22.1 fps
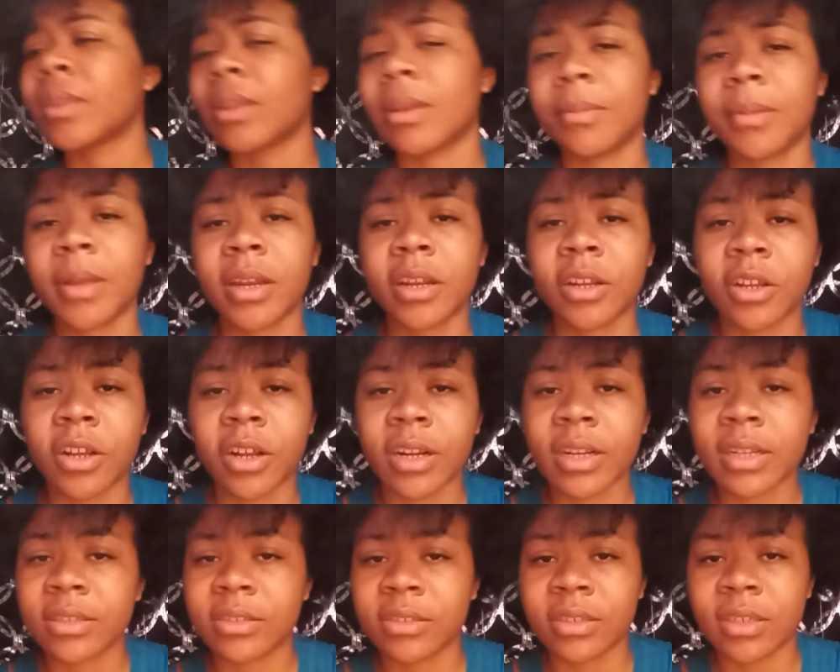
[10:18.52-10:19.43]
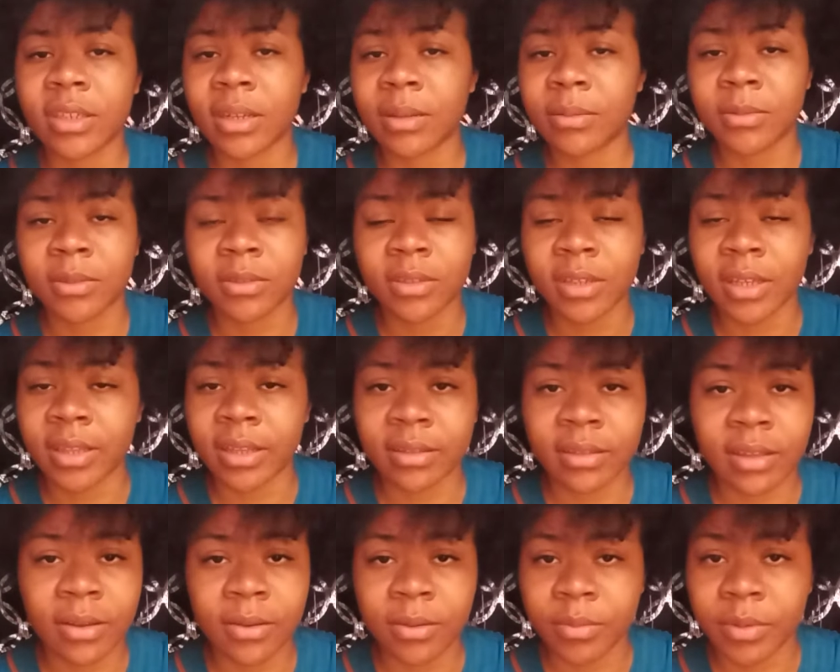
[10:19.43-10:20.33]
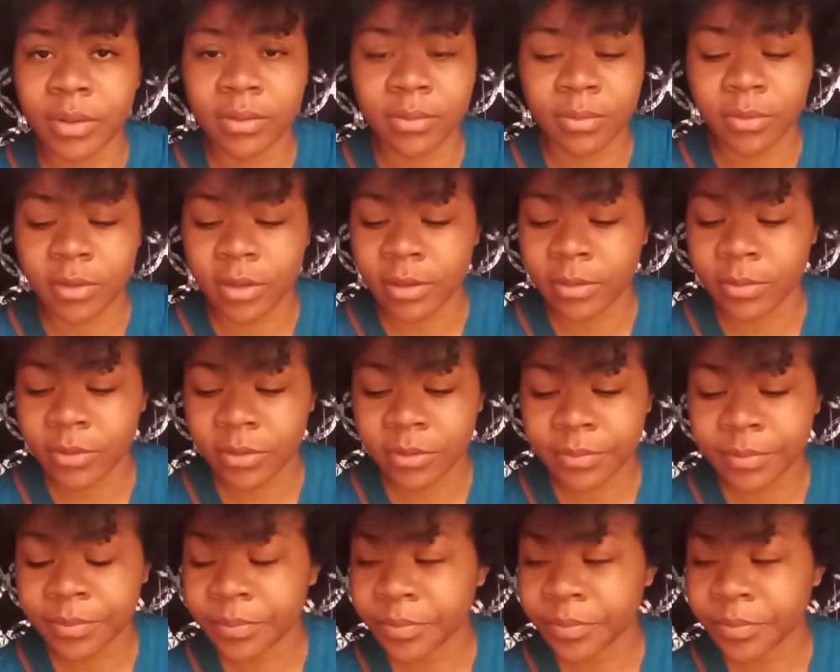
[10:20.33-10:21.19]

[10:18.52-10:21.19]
I'm not encouraging it. I'm just saying that's how it be sometimes.